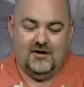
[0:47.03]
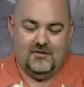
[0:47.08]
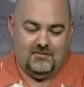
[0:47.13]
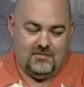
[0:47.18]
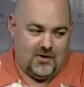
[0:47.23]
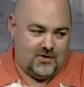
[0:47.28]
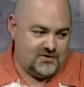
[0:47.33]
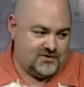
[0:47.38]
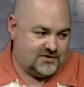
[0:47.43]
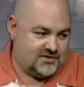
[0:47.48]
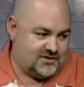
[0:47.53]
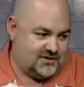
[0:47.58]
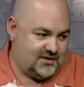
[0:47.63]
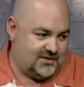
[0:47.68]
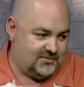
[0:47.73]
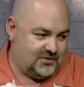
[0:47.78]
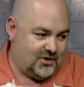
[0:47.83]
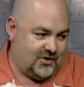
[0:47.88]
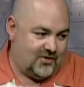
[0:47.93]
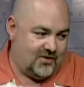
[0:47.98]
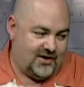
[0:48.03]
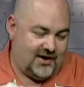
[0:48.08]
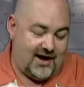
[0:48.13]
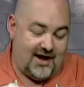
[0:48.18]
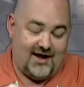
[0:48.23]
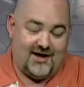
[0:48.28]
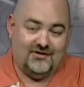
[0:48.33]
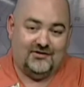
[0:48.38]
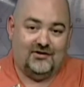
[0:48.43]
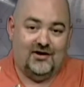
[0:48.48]
Moses and them go and
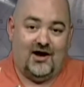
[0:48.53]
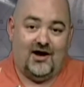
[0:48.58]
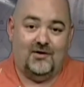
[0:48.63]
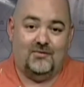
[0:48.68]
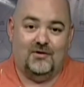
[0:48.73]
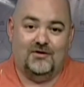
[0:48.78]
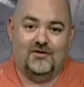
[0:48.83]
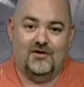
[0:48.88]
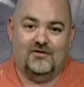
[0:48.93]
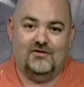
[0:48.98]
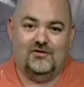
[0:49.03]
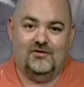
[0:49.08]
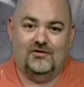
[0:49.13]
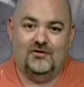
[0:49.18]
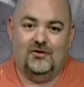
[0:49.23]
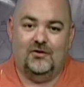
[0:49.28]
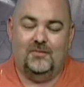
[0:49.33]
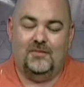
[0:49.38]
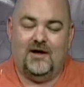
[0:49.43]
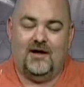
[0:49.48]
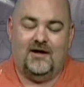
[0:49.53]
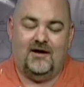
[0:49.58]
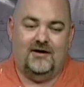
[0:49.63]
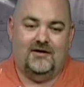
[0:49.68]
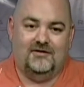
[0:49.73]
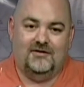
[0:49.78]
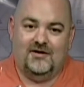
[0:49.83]
ask God what they should do about it,